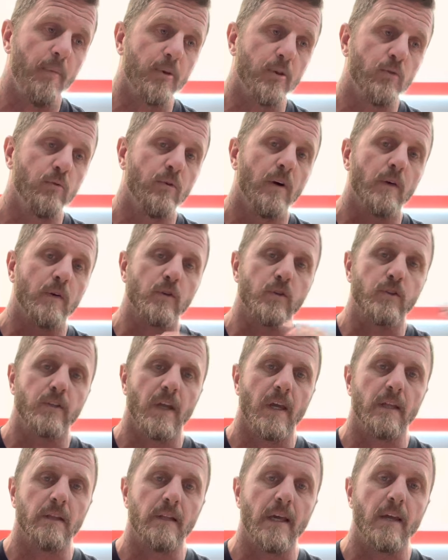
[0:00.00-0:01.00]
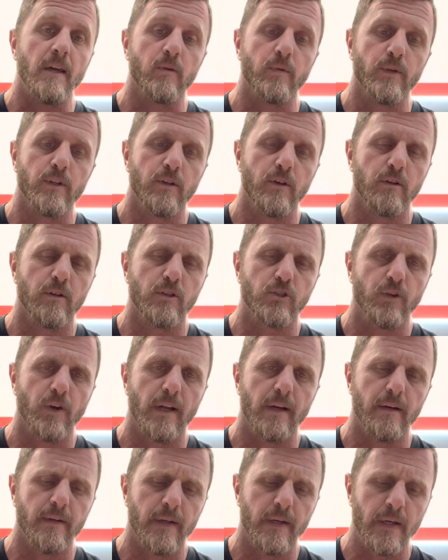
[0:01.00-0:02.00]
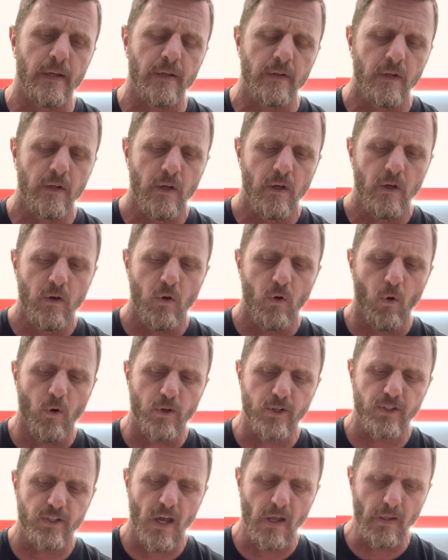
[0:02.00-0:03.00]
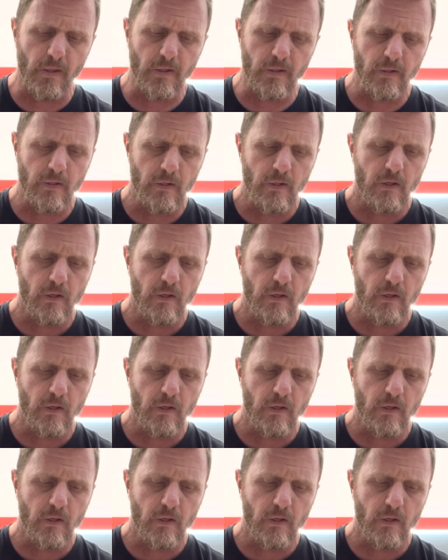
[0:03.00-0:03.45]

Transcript: but you will understand later when you go to trade it in or sell it.